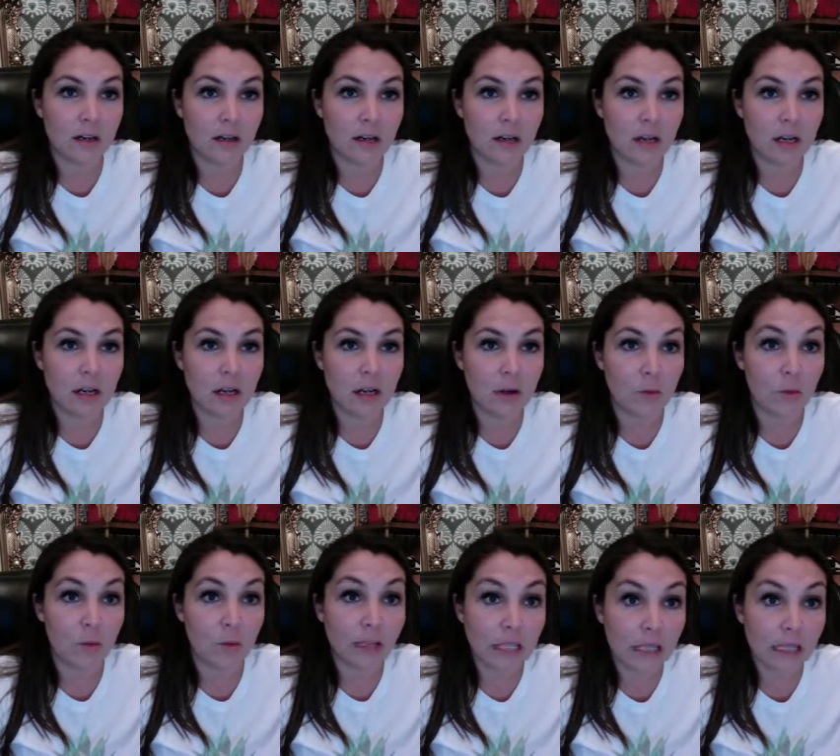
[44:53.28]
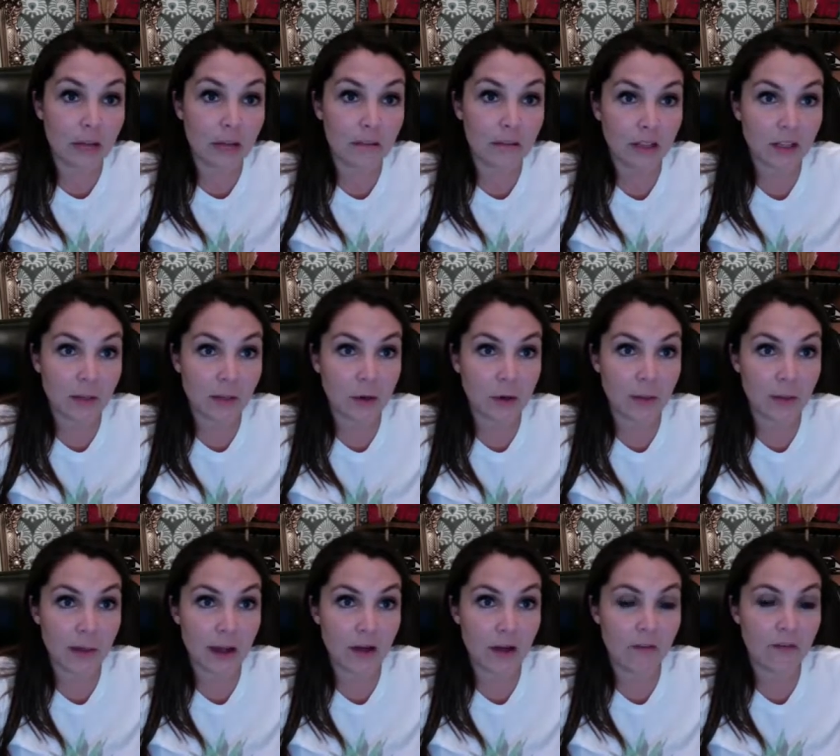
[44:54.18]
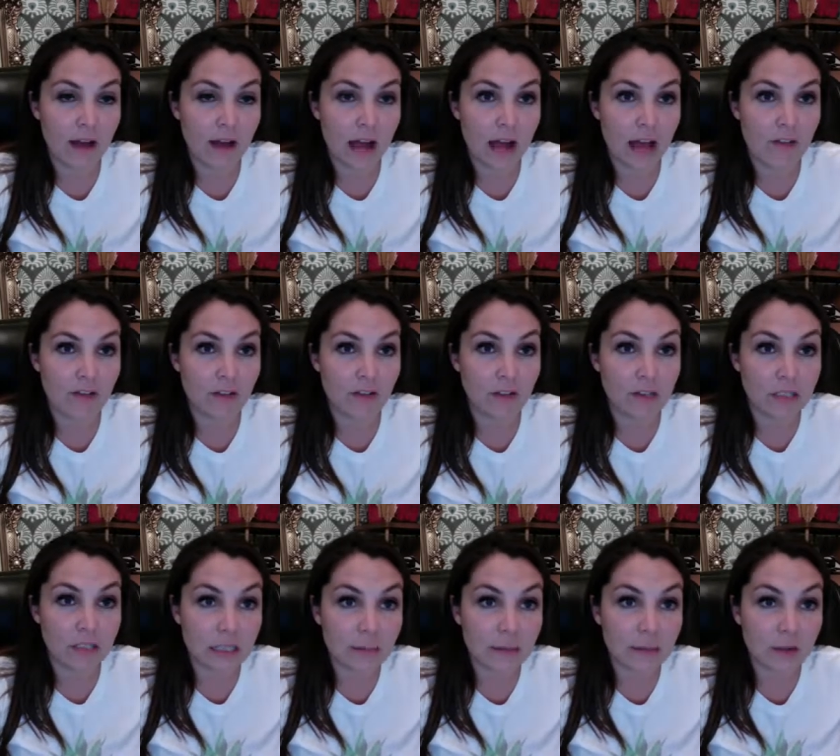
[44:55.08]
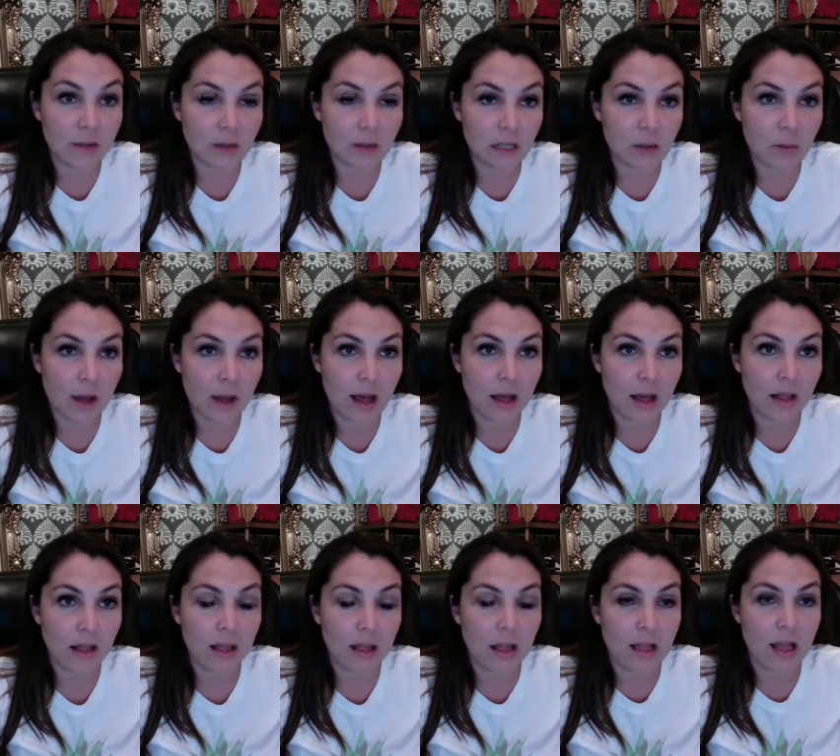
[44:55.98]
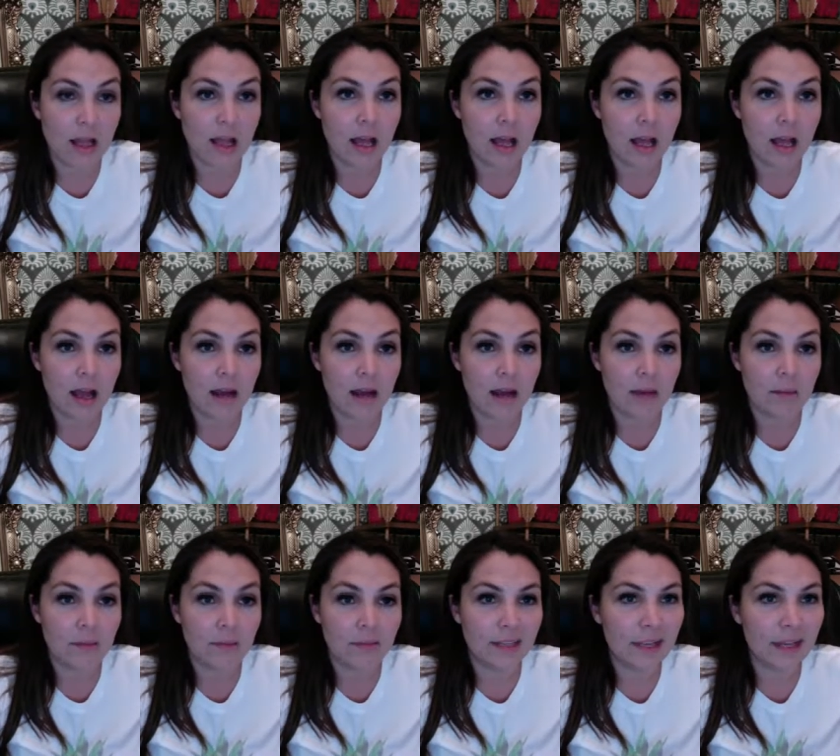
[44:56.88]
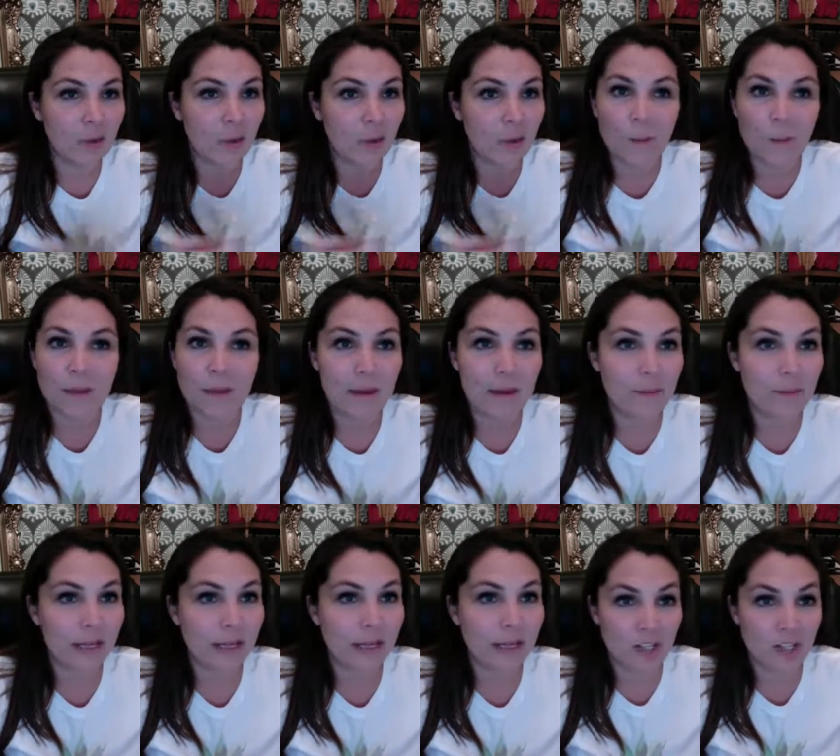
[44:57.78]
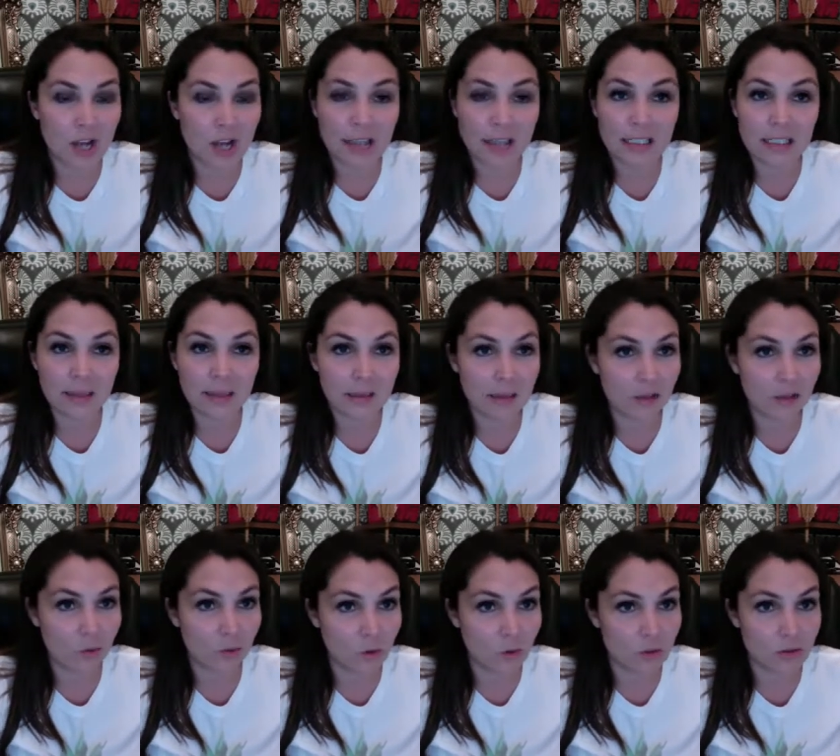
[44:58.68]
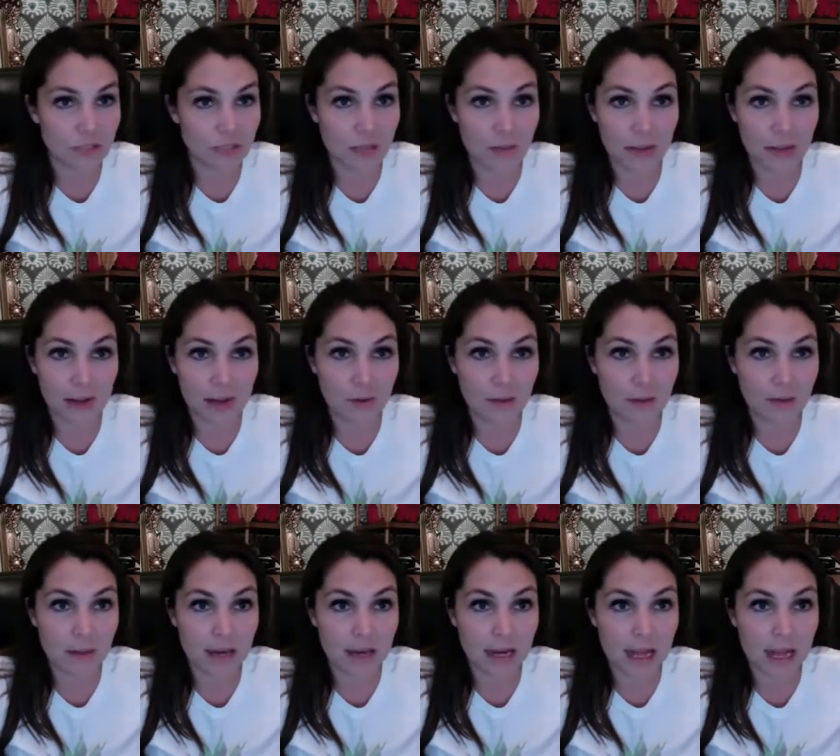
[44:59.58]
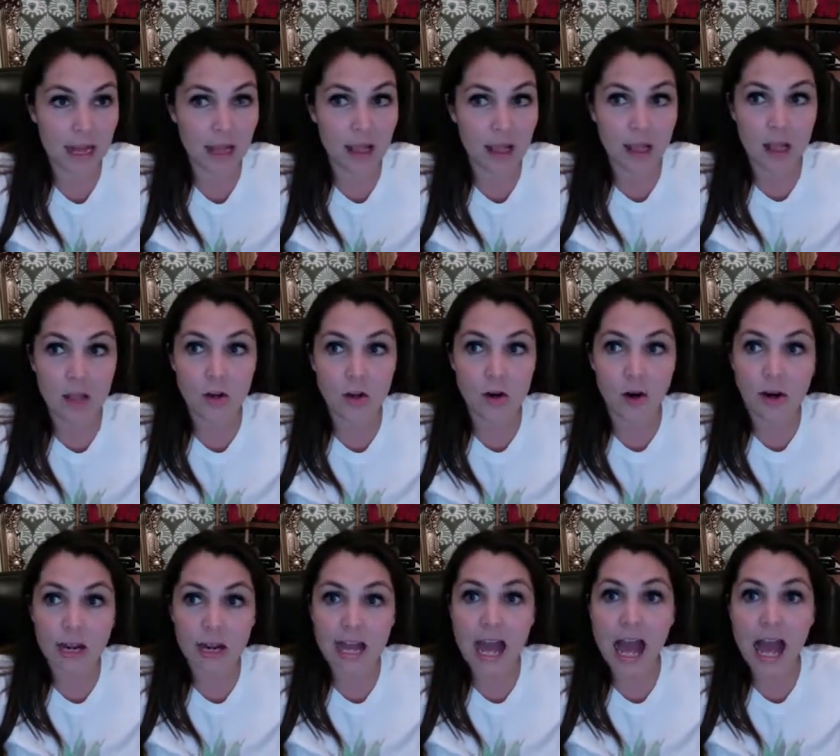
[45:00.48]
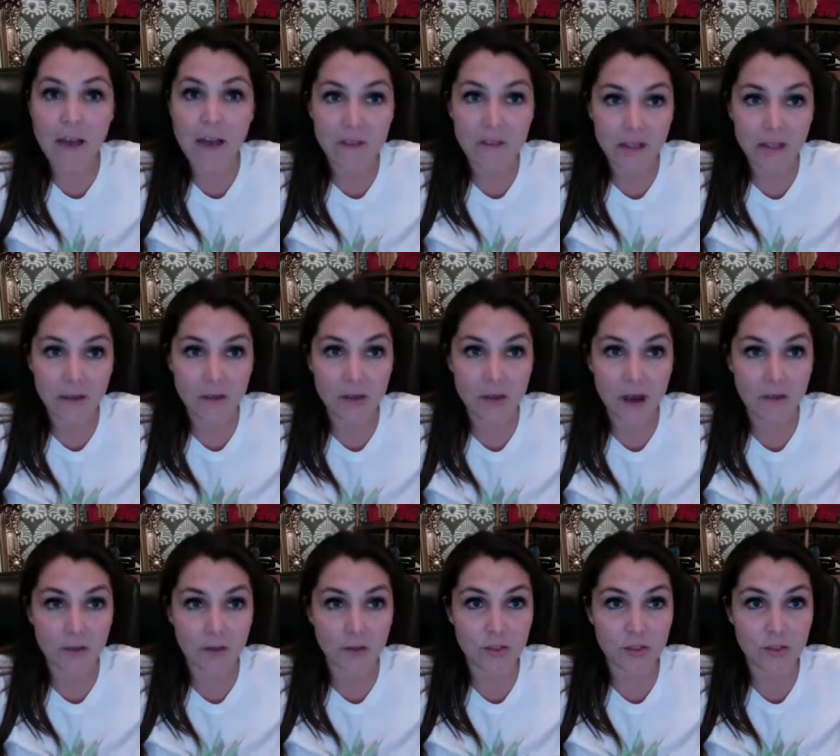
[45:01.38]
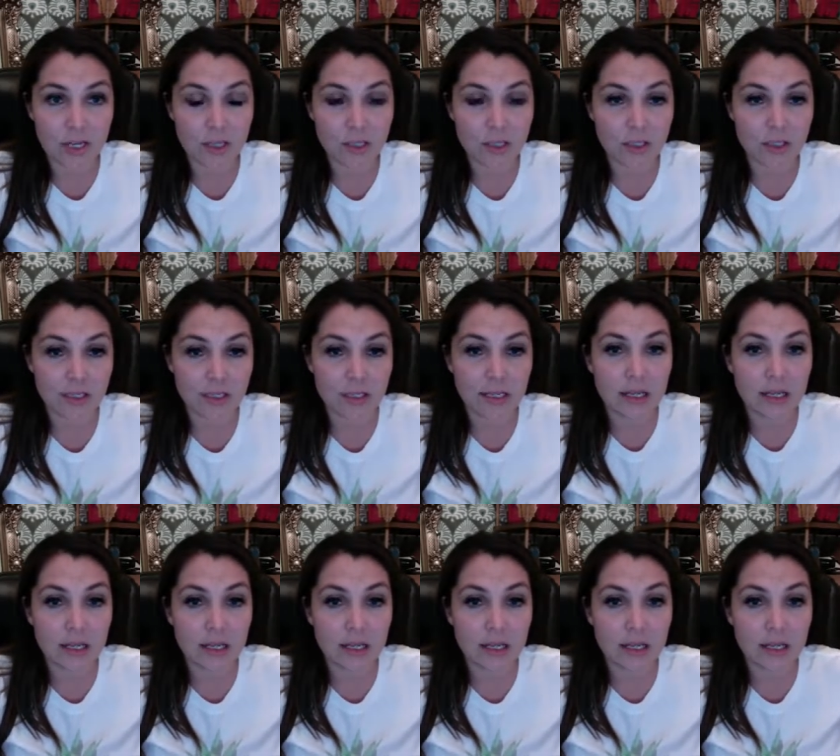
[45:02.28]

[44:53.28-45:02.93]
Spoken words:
really loving their ProBio 5 and they're sleeping really well, then it won't be a big shock to them that their order's coming up on Monday. You're already having those conversations.